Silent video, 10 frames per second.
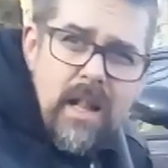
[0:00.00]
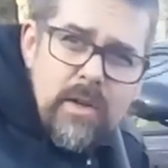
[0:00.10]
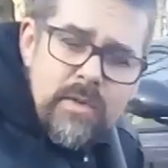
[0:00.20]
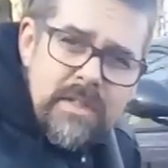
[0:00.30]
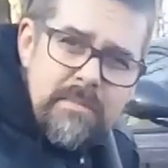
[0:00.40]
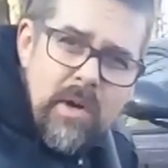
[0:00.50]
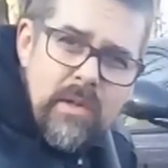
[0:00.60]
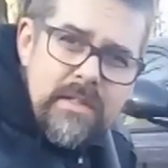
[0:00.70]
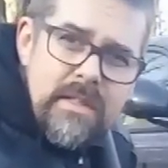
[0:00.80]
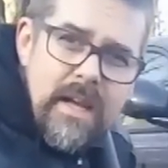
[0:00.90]
loosen the
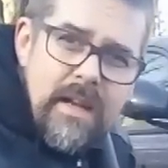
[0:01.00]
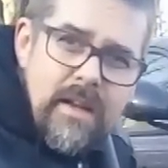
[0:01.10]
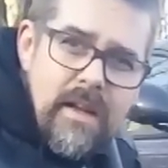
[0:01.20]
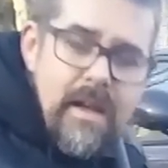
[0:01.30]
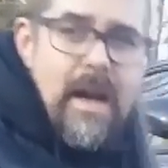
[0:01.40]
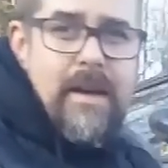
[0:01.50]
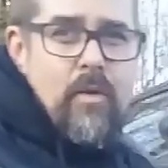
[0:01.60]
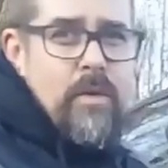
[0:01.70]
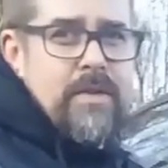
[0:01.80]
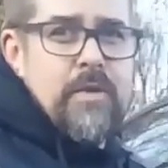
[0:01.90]
bolts, and I
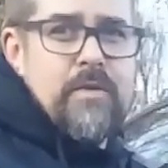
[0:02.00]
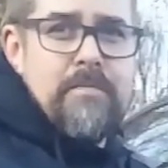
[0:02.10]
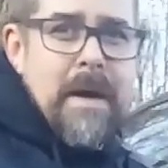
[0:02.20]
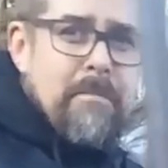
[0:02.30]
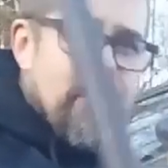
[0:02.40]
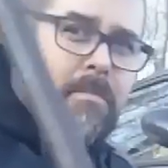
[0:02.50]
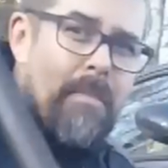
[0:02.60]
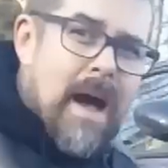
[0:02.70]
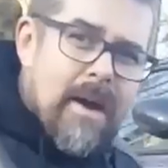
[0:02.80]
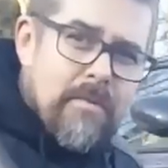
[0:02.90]
always use my
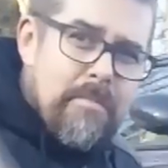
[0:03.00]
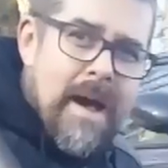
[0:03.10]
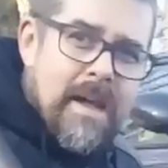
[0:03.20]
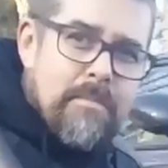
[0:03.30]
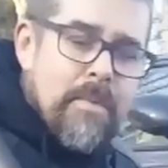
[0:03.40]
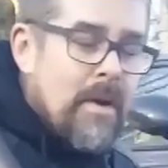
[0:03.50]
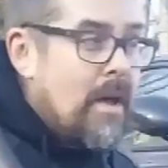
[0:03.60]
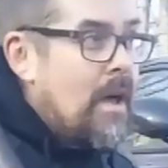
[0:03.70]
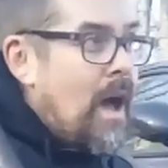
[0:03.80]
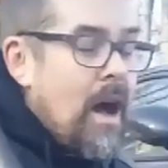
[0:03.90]
iron pipe.
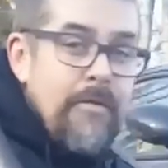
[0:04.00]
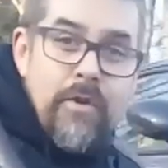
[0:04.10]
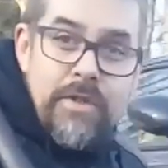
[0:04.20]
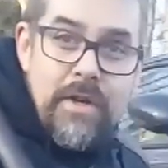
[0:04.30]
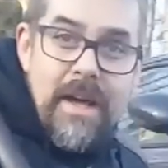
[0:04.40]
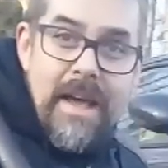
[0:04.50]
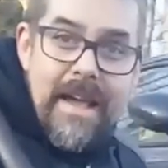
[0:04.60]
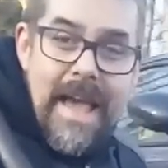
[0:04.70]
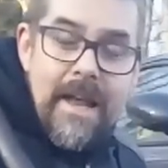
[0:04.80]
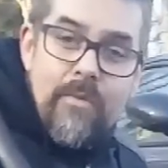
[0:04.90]
Unfortunately,
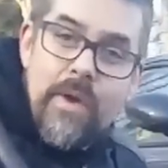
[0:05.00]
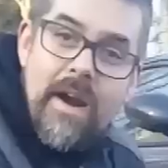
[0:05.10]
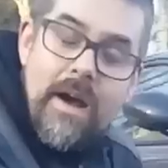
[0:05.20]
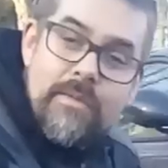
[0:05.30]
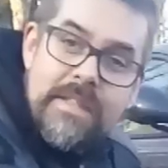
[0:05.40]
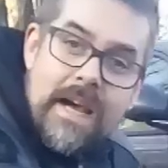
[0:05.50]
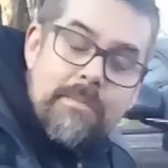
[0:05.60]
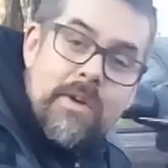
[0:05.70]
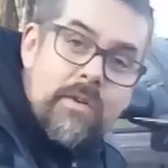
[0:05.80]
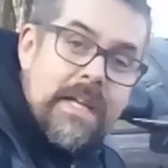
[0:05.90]
again, we are
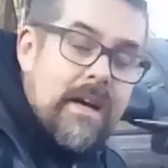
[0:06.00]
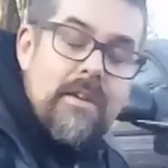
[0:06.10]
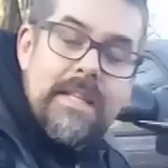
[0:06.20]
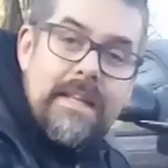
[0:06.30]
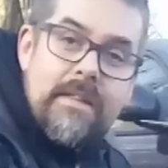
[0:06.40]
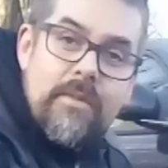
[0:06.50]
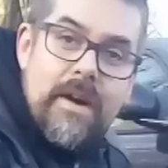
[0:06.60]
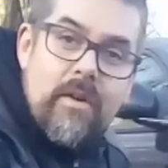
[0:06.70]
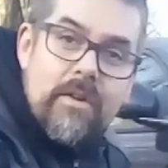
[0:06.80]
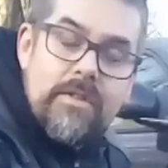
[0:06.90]
outside because I can't get into the
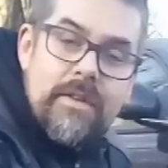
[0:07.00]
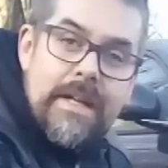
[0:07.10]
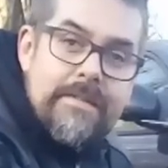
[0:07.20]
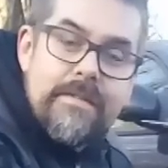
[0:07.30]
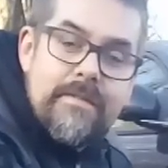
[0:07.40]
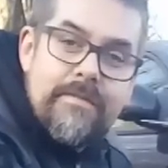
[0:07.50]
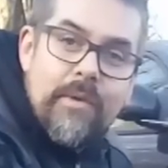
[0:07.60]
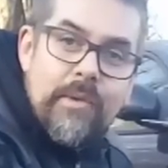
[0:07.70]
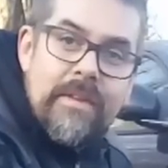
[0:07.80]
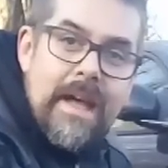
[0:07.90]
garage. It's
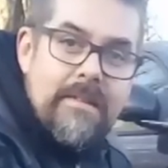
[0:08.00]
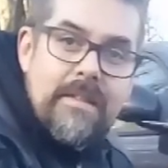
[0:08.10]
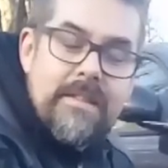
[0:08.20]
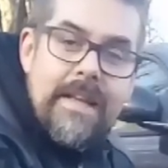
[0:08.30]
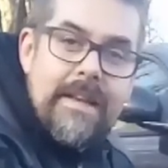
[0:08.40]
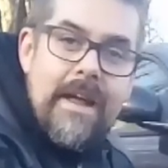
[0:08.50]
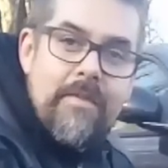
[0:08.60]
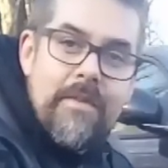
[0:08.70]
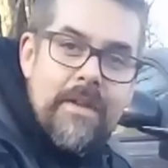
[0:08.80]
full, as I say in every